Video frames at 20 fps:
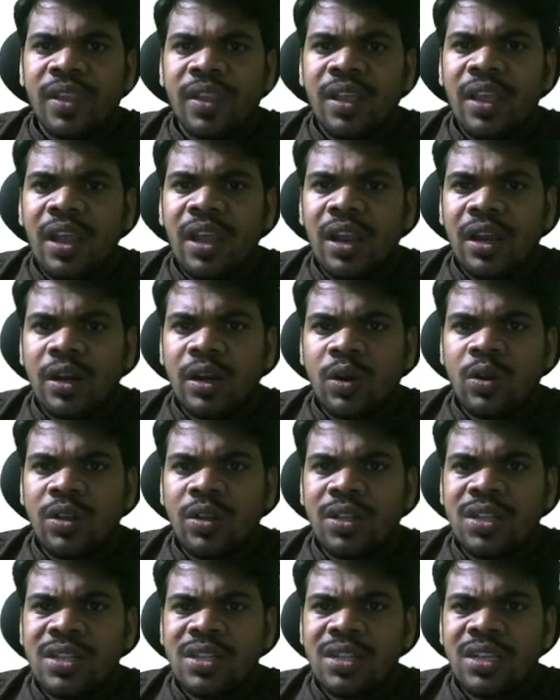
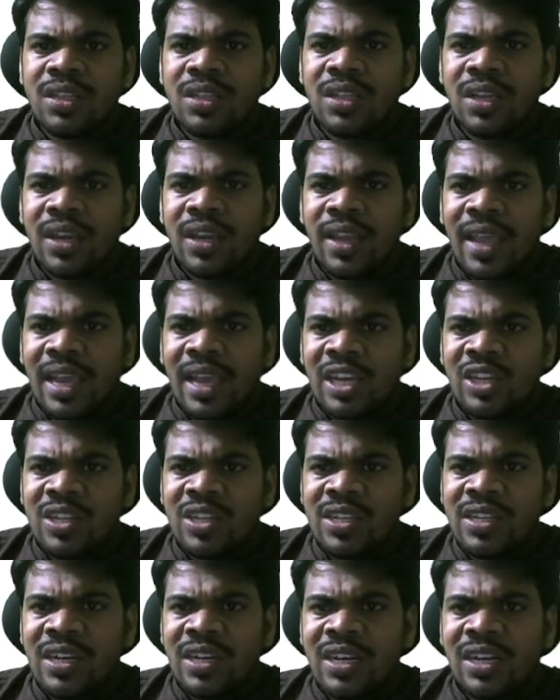Electrons in the reaction
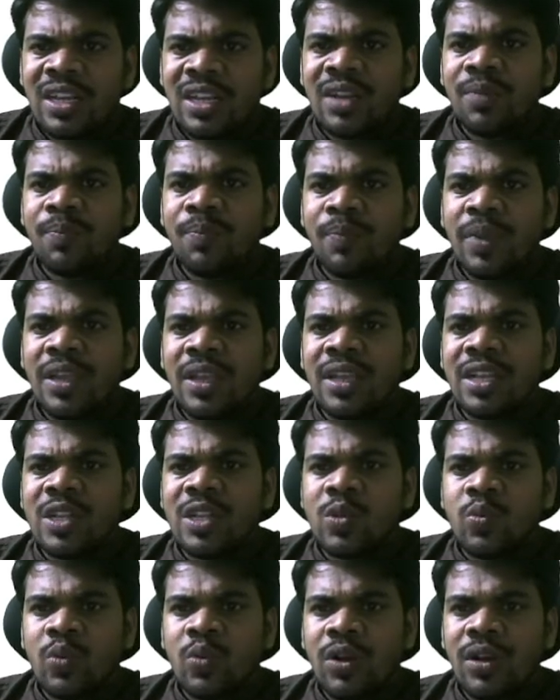center
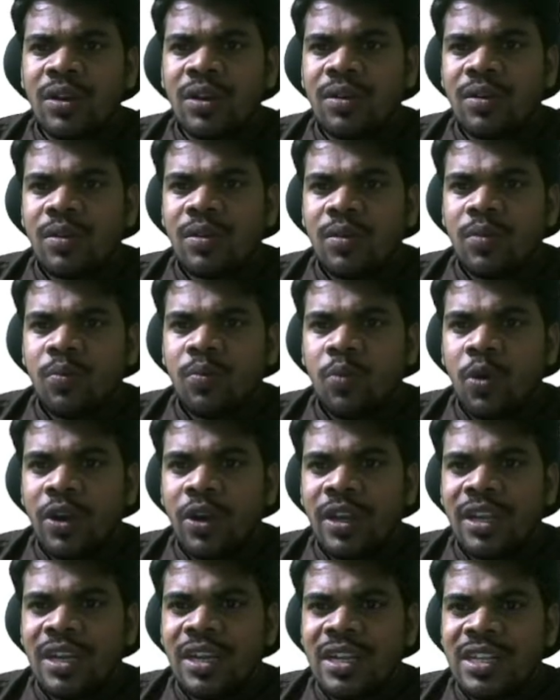PS1,
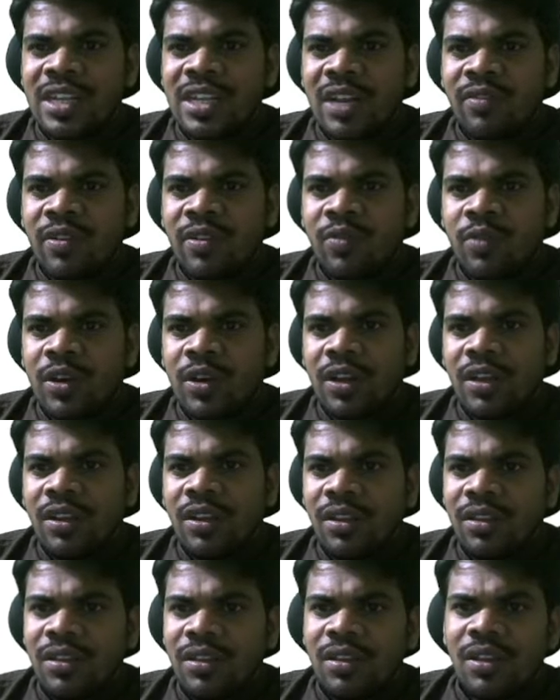Ponniyin Selvan 1,
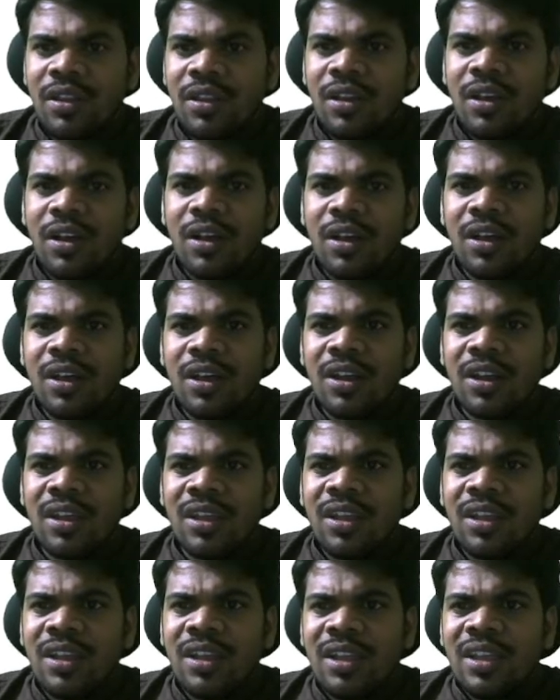
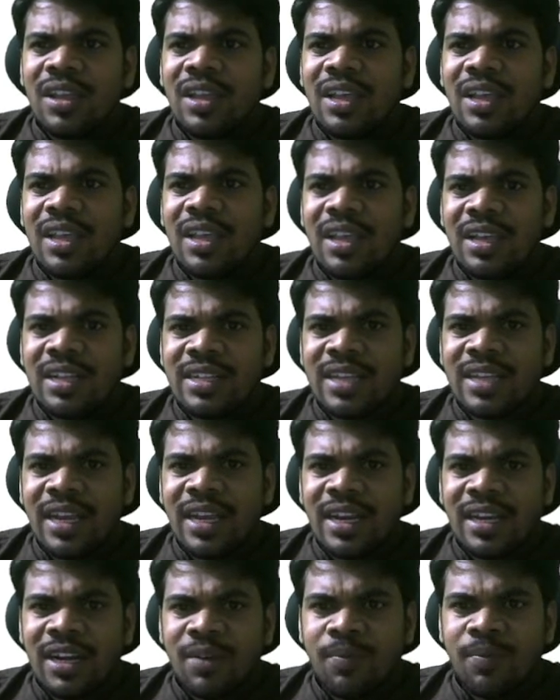are
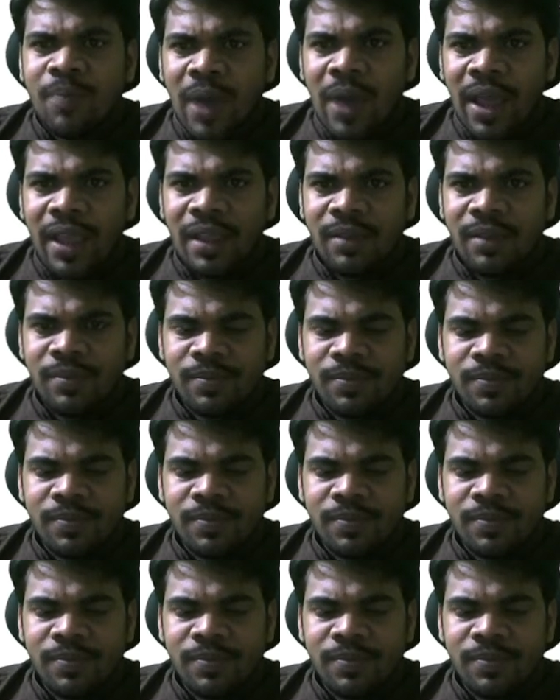excited by